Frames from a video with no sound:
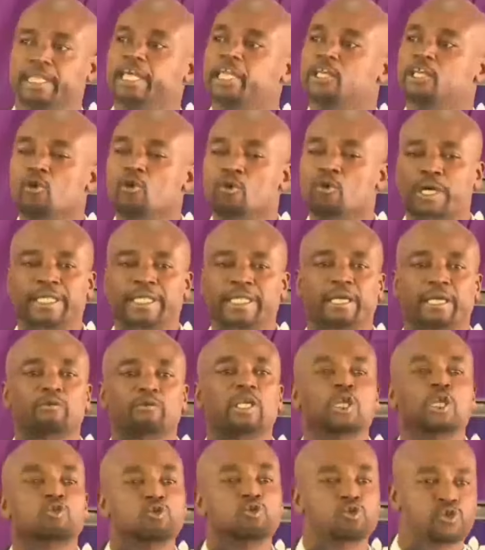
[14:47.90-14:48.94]
They know what they
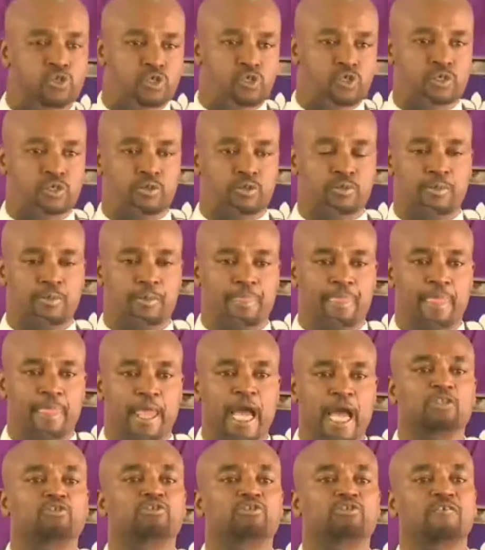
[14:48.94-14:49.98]
will lose.
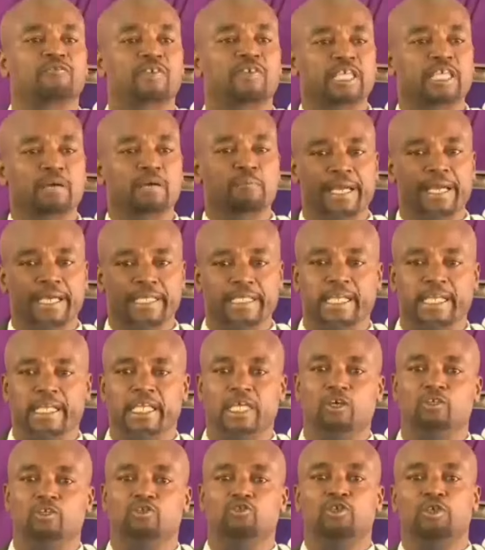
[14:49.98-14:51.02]
Atutafanya
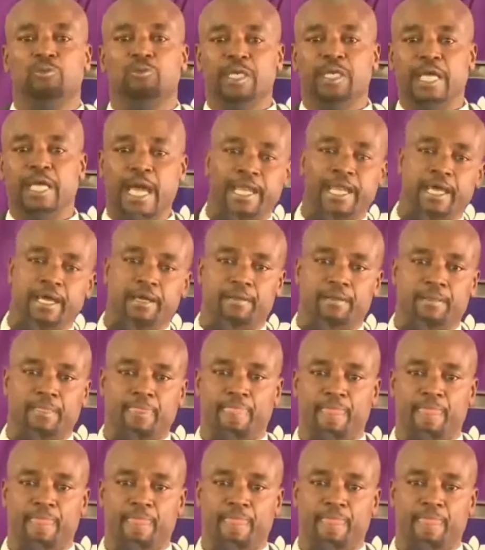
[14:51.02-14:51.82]
maendeleo tukipigana.